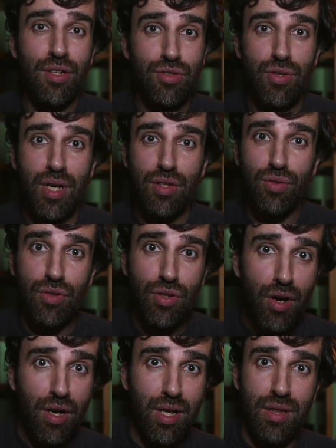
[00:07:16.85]
Try to
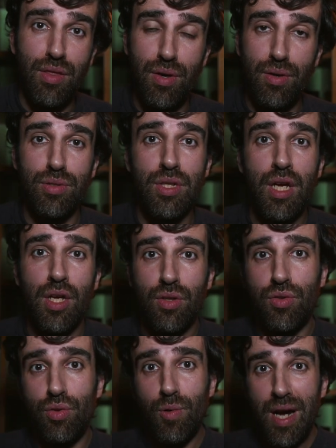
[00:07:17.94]
darken those
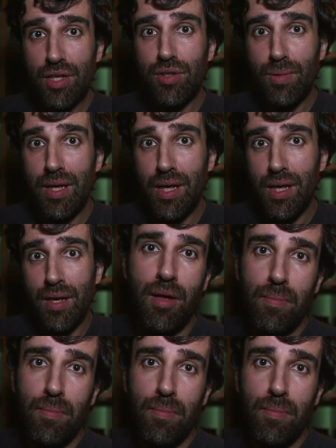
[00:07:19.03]
to actually